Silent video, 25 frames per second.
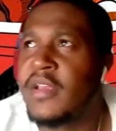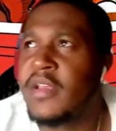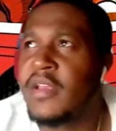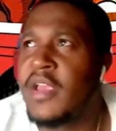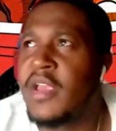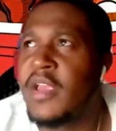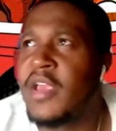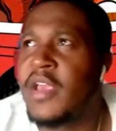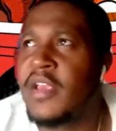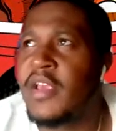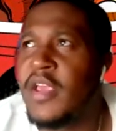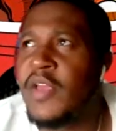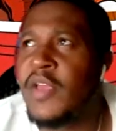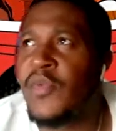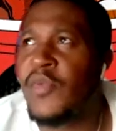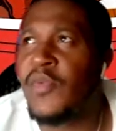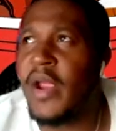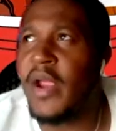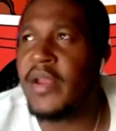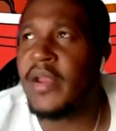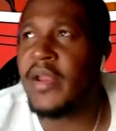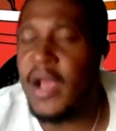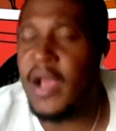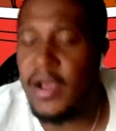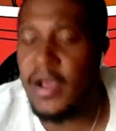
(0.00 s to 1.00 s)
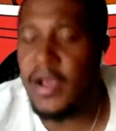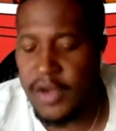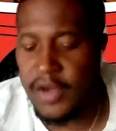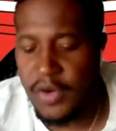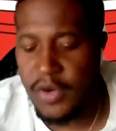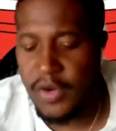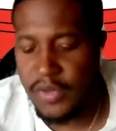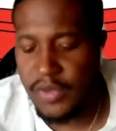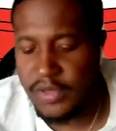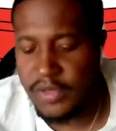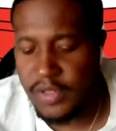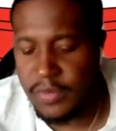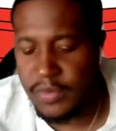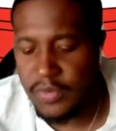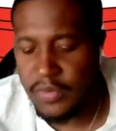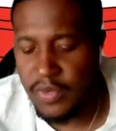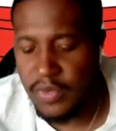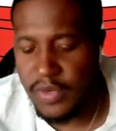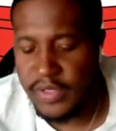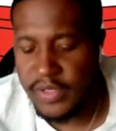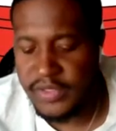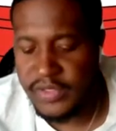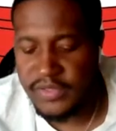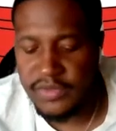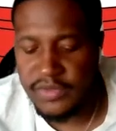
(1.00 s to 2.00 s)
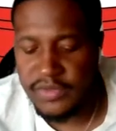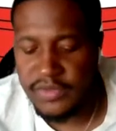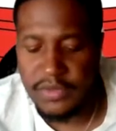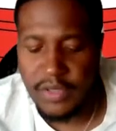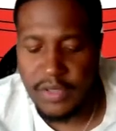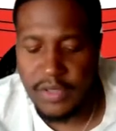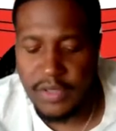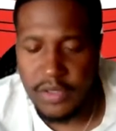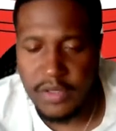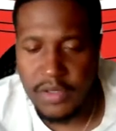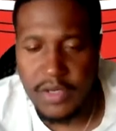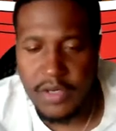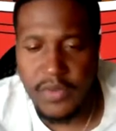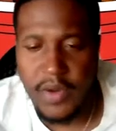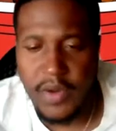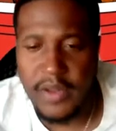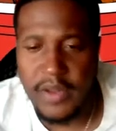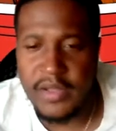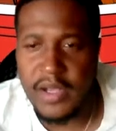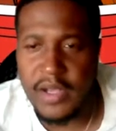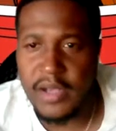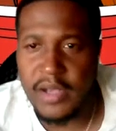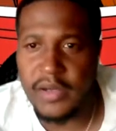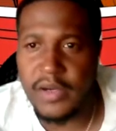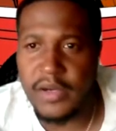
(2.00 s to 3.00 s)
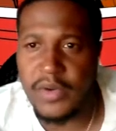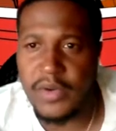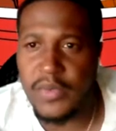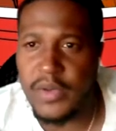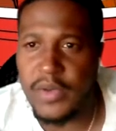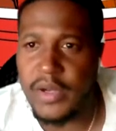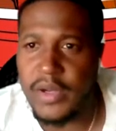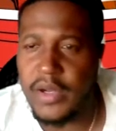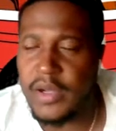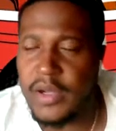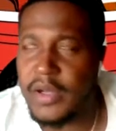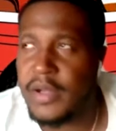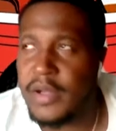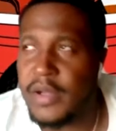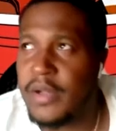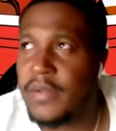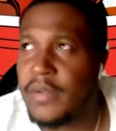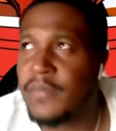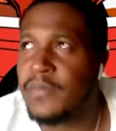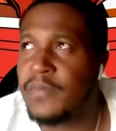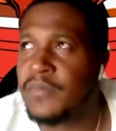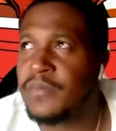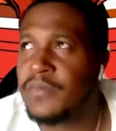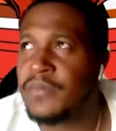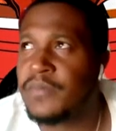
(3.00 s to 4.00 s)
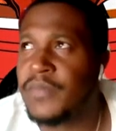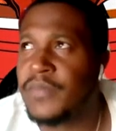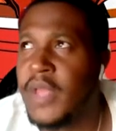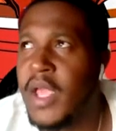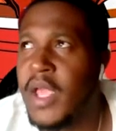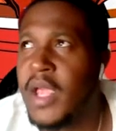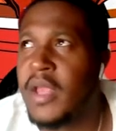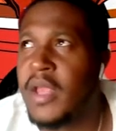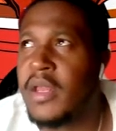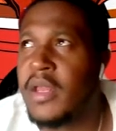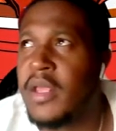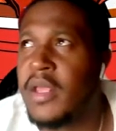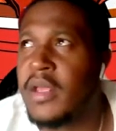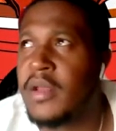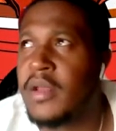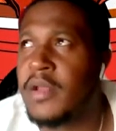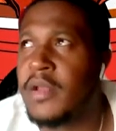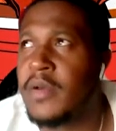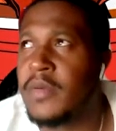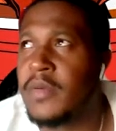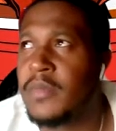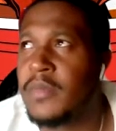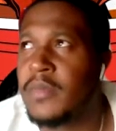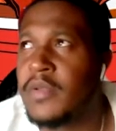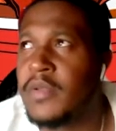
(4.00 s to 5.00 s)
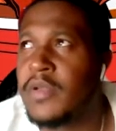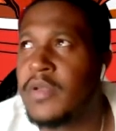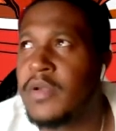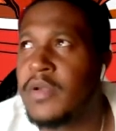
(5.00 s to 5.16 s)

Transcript: He right down there with them boys too, though. He right down there with Haney and